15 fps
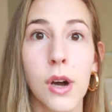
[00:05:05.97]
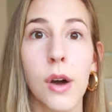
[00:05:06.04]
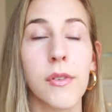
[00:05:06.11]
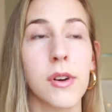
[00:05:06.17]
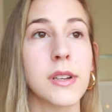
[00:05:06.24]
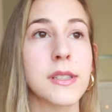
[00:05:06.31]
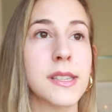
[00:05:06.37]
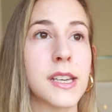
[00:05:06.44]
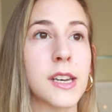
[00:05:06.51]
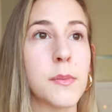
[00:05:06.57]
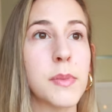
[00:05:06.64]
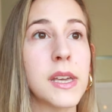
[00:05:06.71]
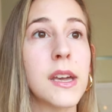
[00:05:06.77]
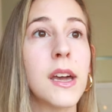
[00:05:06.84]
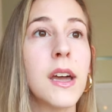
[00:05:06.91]
cover. It's going to
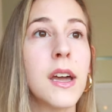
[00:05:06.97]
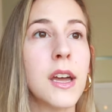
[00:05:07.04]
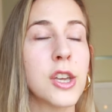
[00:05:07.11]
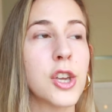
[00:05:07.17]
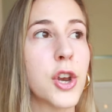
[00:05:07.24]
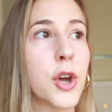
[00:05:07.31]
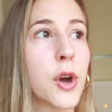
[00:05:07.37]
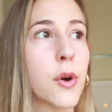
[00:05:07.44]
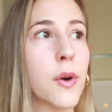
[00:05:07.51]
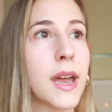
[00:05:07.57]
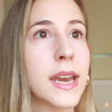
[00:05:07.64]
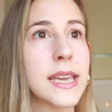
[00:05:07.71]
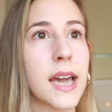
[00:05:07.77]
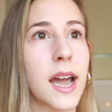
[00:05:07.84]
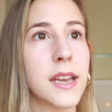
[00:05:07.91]
be, you know,
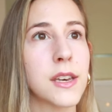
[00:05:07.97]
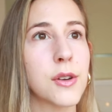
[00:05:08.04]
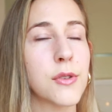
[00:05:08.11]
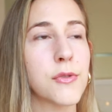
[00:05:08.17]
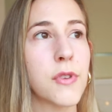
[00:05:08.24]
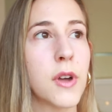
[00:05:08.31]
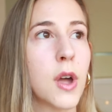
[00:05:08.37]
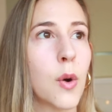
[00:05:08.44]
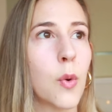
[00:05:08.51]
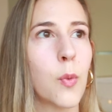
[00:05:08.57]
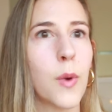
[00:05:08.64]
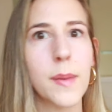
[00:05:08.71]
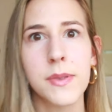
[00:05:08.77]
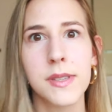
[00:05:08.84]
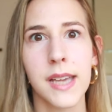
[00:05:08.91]
any kind of
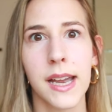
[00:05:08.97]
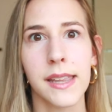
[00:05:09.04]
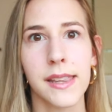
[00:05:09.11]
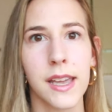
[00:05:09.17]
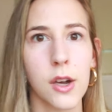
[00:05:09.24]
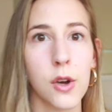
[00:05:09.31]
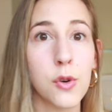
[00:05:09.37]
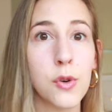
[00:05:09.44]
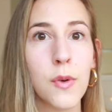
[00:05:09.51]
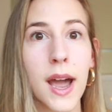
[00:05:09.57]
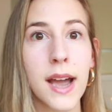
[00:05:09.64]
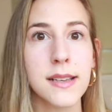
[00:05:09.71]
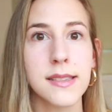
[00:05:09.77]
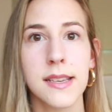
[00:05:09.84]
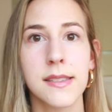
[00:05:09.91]
website like, ooh,
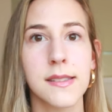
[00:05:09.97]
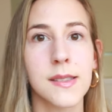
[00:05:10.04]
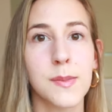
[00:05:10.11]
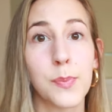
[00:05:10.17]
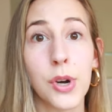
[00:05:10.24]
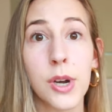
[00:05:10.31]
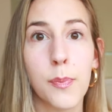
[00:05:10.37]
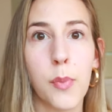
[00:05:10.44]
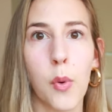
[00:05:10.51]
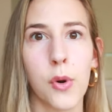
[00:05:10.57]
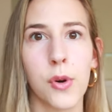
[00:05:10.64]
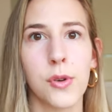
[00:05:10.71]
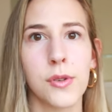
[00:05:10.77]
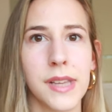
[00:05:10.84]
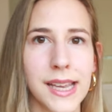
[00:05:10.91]
access this book
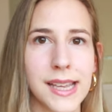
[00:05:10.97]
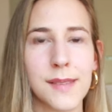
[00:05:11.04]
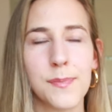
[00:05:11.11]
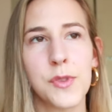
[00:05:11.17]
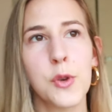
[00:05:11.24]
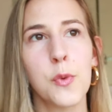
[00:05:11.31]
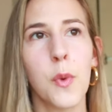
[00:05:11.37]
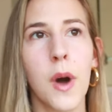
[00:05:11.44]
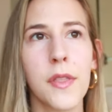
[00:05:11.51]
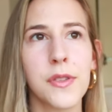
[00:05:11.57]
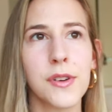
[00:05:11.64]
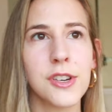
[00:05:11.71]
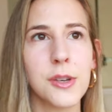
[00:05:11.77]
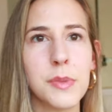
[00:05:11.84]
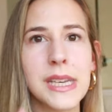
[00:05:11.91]
portal. Like you want
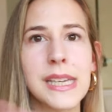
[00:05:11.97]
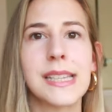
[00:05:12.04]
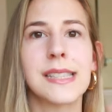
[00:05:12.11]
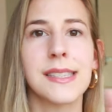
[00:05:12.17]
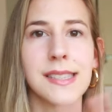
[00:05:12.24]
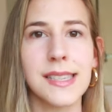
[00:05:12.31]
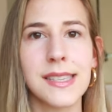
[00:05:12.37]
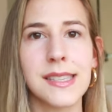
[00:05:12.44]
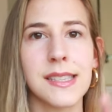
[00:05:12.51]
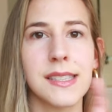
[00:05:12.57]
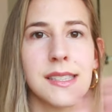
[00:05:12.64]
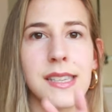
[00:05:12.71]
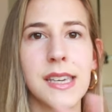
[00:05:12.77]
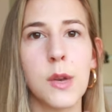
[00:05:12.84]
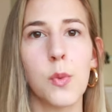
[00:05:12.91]
there to be
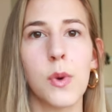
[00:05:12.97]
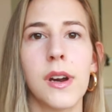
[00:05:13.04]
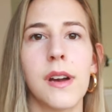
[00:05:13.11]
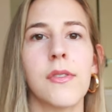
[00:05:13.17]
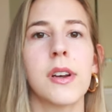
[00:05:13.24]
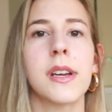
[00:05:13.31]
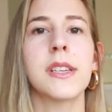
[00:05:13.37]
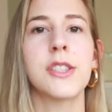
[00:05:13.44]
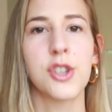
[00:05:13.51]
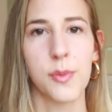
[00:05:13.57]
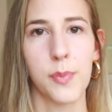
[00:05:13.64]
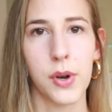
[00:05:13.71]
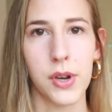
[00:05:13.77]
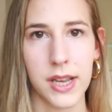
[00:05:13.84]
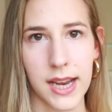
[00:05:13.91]
consistency in whatever it is you're
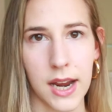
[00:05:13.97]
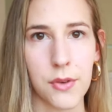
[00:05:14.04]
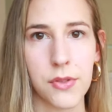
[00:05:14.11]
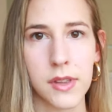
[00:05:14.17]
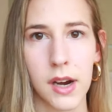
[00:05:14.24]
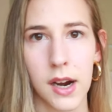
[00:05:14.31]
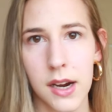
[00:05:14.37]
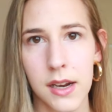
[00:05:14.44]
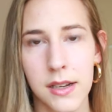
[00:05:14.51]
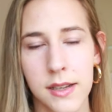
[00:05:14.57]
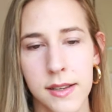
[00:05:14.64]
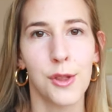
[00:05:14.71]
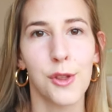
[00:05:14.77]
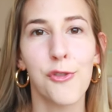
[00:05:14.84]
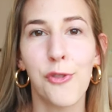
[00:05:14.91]
putting out there.
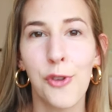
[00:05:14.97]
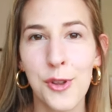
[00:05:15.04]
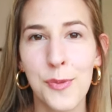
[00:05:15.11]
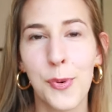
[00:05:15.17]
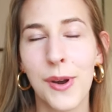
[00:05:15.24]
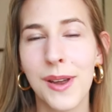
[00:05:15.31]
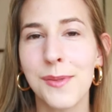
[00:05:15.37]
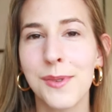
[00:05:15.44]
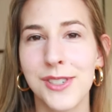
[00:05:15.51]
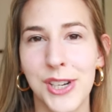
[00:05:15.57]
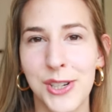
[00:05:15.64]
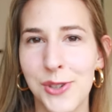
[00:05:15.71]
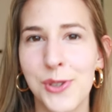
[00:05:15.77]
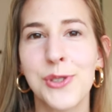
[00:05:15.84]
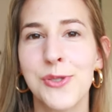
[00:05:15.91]
The fourth point, which
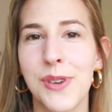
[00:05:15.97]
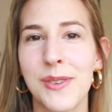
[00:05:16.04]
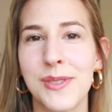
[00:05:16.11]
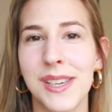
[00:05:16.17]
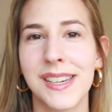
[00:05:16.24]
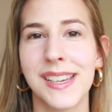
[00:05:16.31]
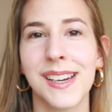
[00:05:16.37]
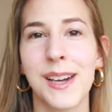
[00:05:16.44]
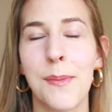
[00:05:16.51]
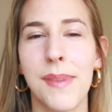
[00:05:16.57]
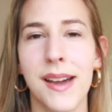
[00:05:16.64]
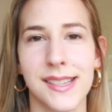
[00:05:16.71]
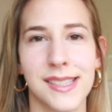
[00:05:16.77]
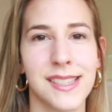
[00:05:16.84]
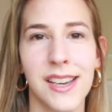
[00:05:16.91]
I told you I was going to come
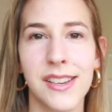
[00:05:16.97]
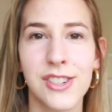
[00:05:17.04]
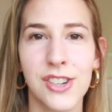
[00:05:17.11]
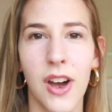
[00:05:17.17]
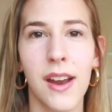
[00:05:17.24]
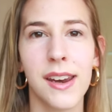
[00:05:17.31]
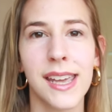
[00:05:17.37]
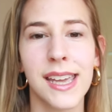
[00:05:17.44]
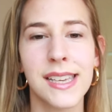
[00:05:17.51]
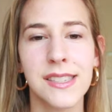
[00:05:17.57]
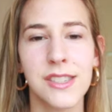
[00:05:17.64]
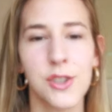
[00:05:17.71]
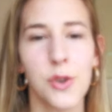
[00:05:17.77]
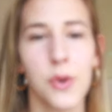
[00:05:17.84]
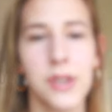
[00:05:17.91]
back to touch on,
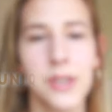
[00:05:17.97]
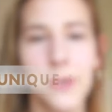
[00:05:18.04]
is your